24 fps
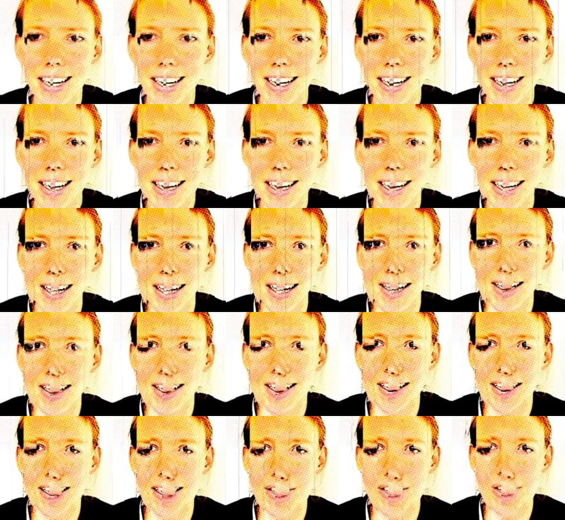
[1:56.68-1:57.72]
Make sure
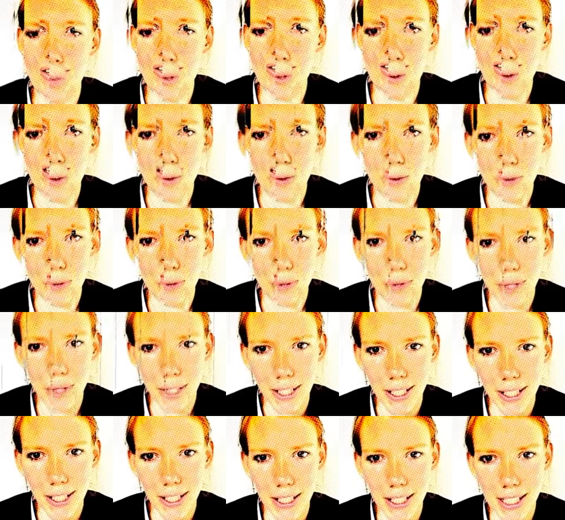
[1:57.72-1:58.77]
you move
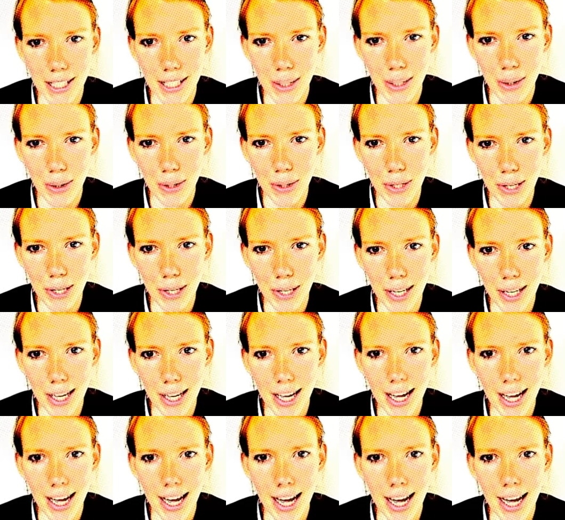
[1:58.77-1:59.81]
continuously,
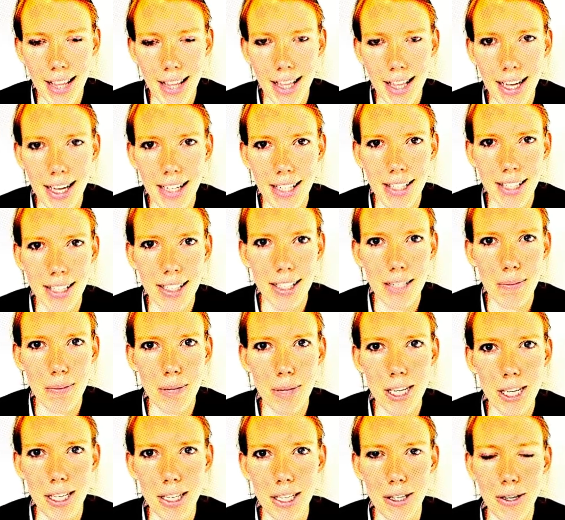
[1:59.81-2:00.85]
and that doesn't
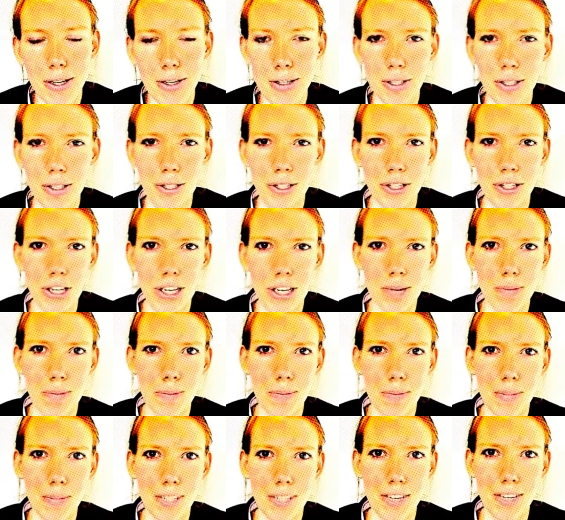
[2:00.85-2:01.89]
mean going to the gym
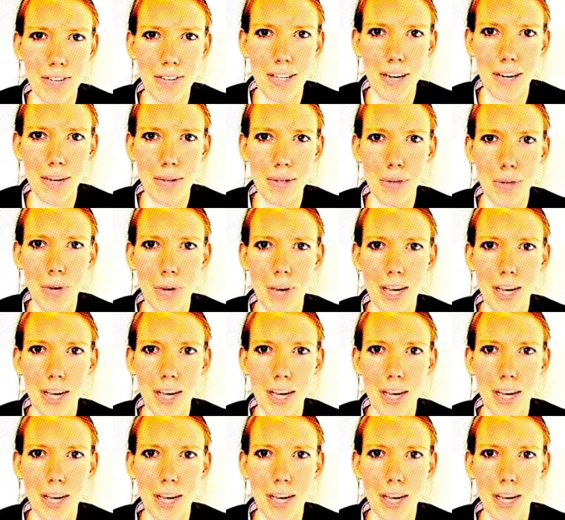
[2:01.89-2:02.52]
7 times a week.